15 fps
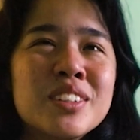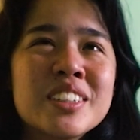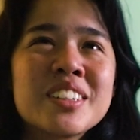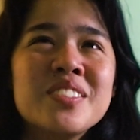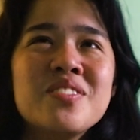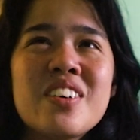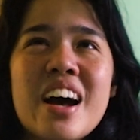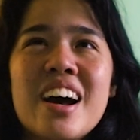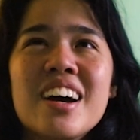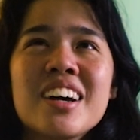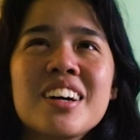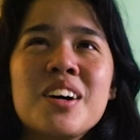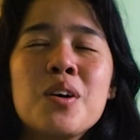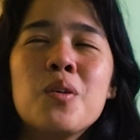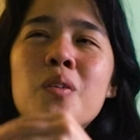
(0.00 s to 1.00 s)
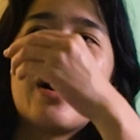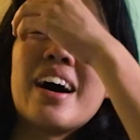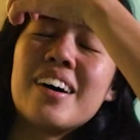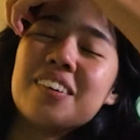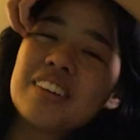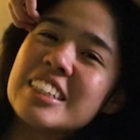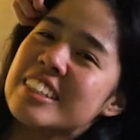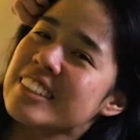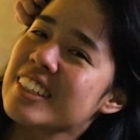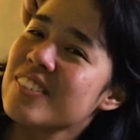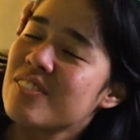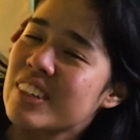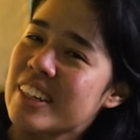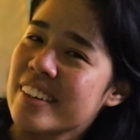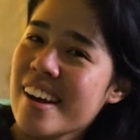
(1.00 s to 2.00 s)
welcome back. Wow, look
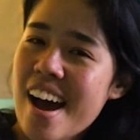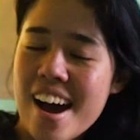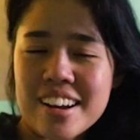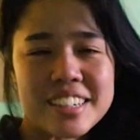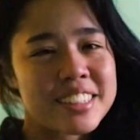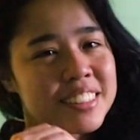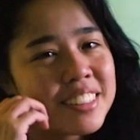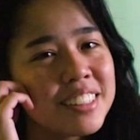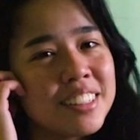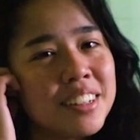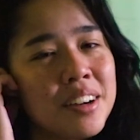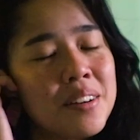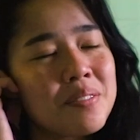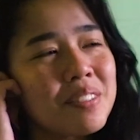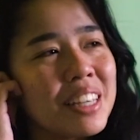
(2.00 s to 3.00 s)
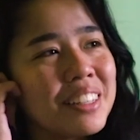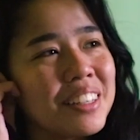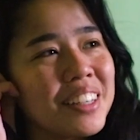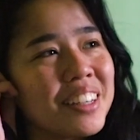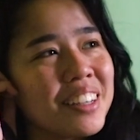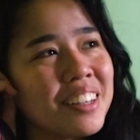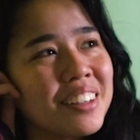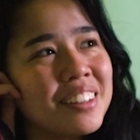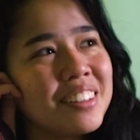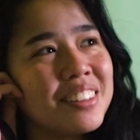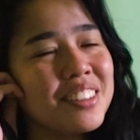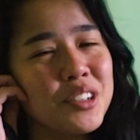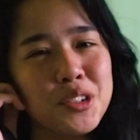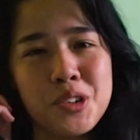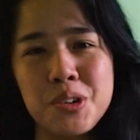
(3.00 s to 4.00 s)
at me actually making
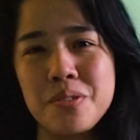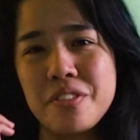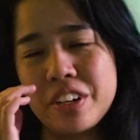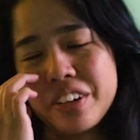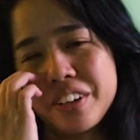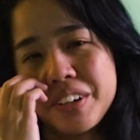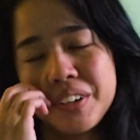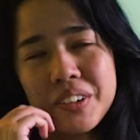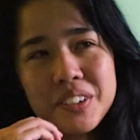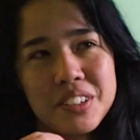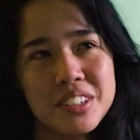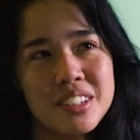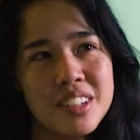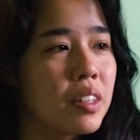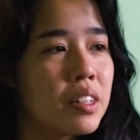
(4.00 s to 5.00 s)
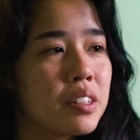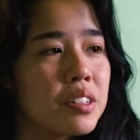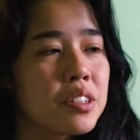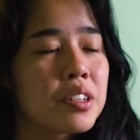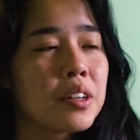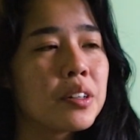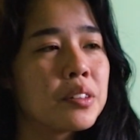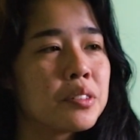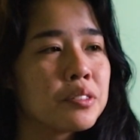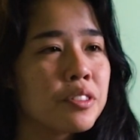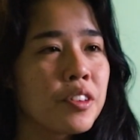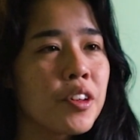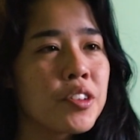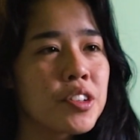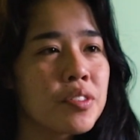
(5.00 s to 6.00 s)
YouTube videos. So
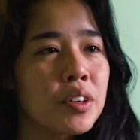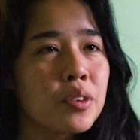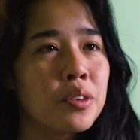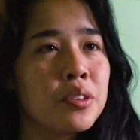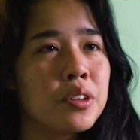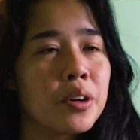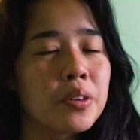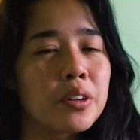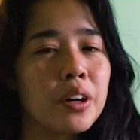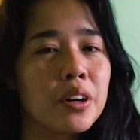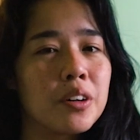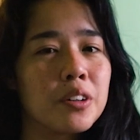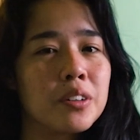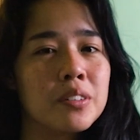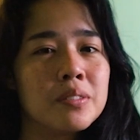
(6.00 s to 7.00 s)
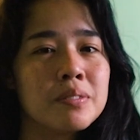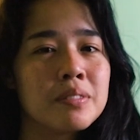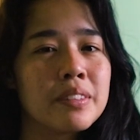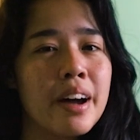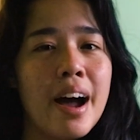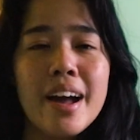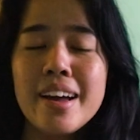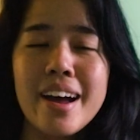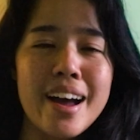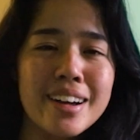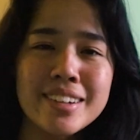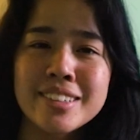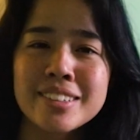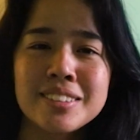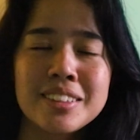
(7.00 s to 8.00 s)
for those of you who don't know, I
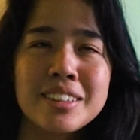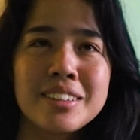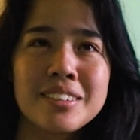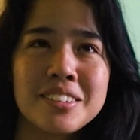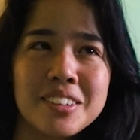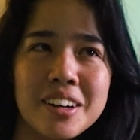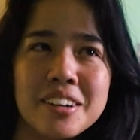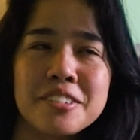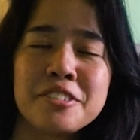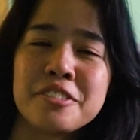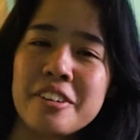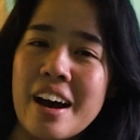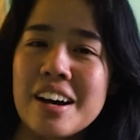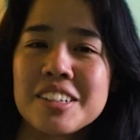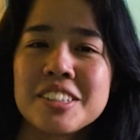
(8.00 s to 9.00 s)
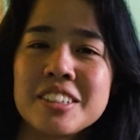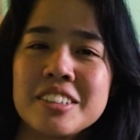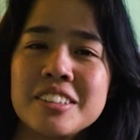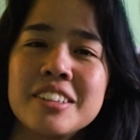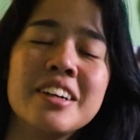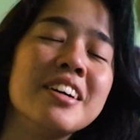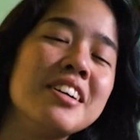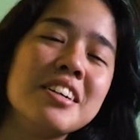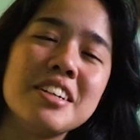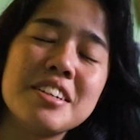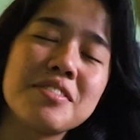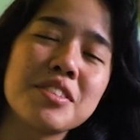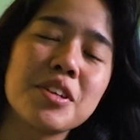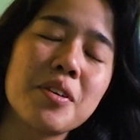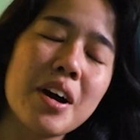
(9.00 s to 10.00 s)
actually love fashion,
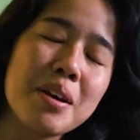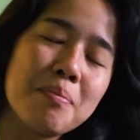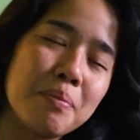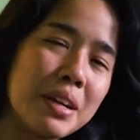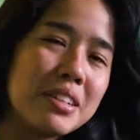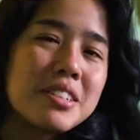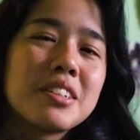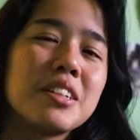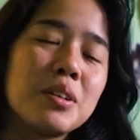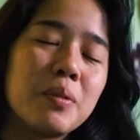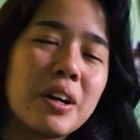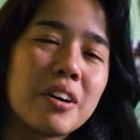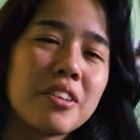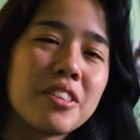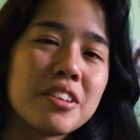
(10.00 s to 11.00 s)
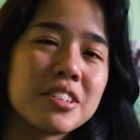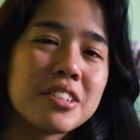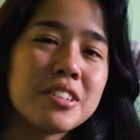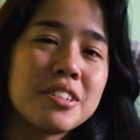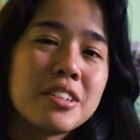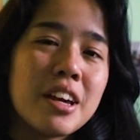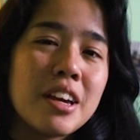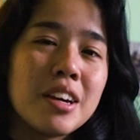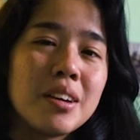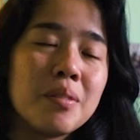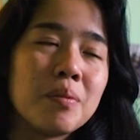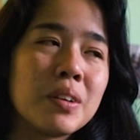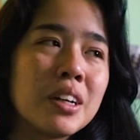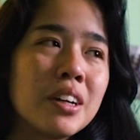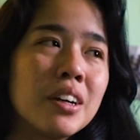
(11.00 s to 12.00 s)
even though I basically wear this
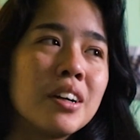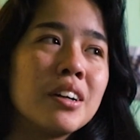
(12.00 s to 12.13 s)
same